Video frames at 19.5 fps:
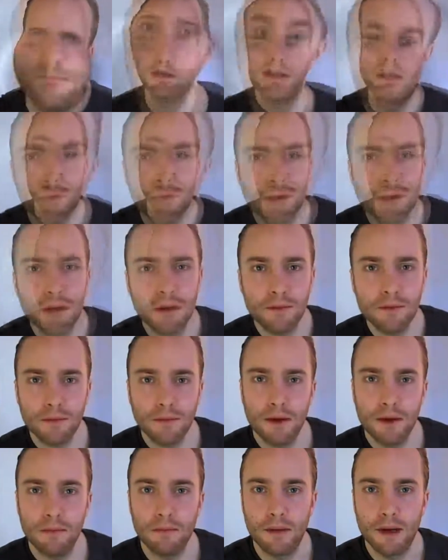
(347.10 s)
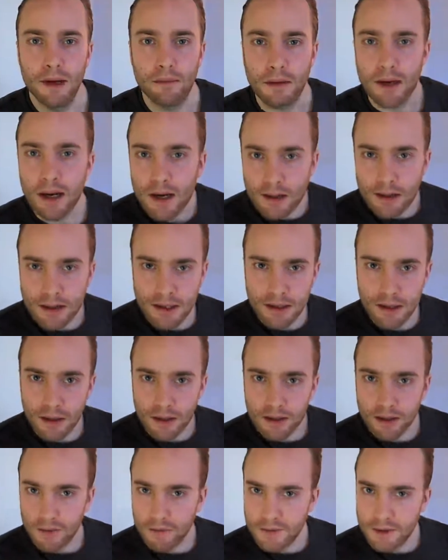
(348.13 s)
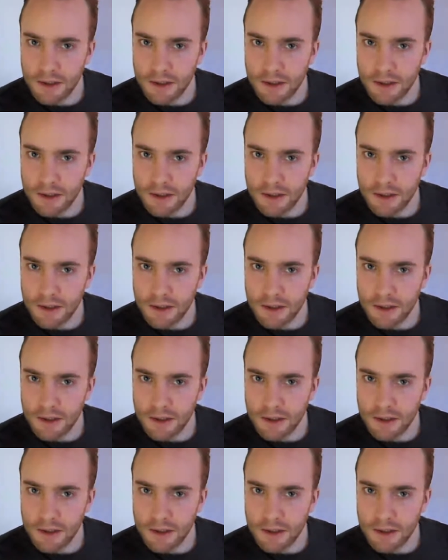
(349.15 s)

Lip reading: Moving on from mere StarCraft